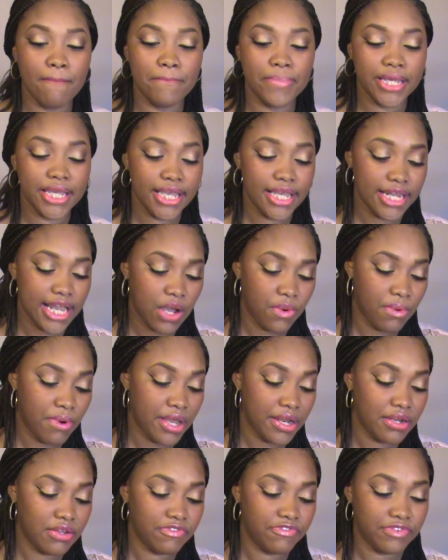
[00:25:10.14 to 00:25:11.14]
But I
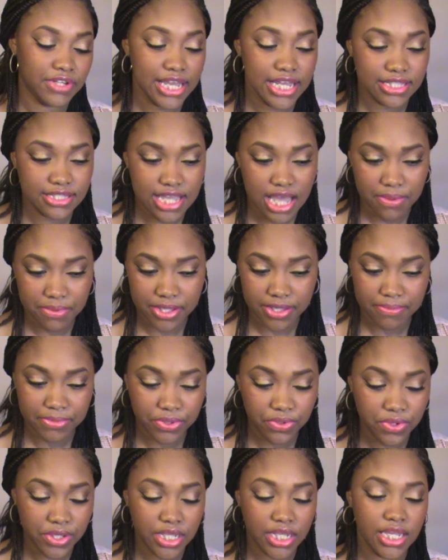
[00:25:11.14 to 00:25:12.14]
wanted a flat top
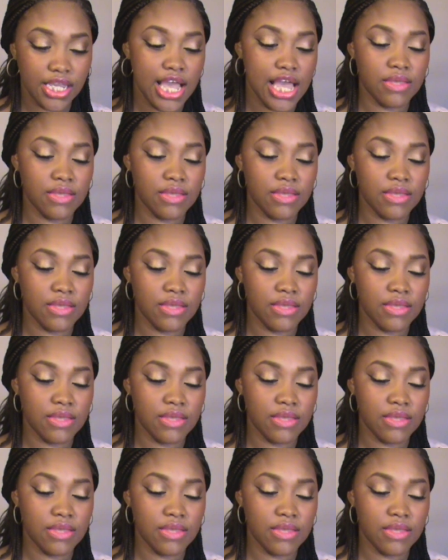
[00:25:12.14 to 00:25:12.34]
kabuki.